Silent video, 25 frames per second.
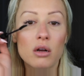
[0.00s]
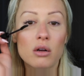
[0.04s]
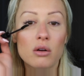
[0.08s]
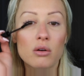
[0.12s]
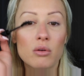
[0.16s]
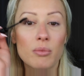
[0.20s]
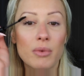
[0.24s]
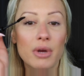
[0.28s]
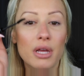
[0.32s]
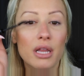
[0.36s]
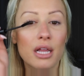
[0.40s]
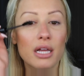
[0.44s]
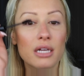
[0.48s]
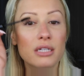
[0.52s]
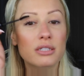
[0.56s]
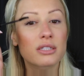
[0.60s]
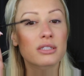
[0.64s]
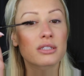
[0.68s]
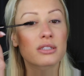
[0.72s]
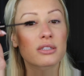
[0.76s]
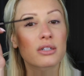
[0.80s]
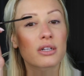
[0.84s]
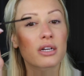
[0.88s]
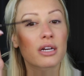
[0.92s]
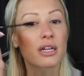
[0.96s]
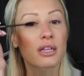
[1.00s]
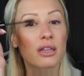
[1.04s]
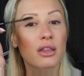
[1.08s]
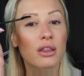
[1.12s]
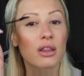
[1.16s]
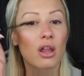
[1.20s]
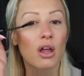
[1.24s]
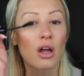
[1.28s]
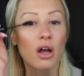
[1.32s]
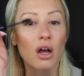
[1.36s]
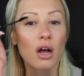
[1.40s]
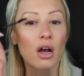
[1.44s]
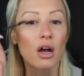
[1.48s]
Ooh, my lashes are getting
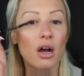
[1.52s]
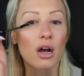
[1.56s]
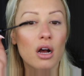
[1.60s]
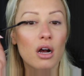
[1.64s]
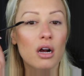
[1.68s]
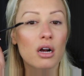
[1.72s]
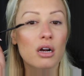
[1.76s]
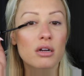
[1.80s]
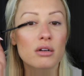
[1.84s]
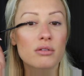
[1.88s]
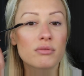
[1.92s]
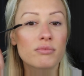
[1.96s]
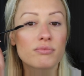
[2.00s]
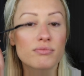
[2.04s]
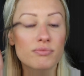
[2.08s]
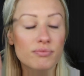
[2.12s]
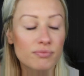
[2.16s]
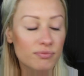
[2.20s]
long.